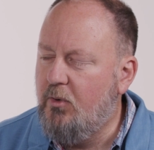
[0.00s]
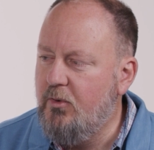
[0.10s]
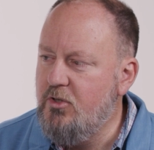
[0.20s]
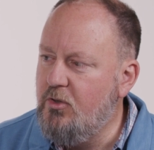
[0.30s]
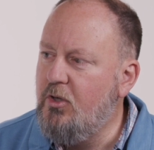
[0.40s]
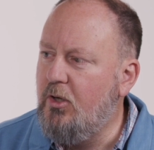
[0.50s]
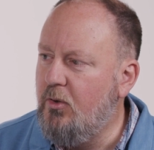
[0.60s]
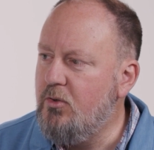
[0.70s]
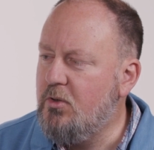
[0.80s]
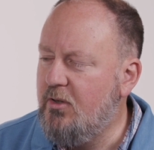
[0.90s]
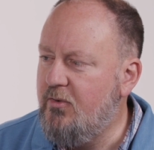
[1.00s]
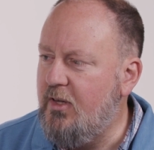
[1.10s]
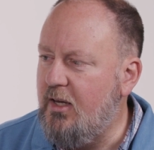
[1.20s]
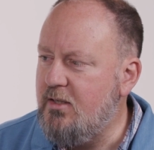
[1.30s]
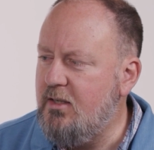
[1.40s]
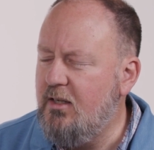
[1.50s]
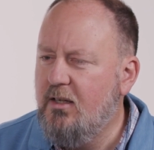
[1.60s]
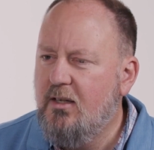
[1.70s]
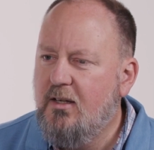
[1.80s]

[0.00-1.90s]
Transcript: What would you do? Sort of things that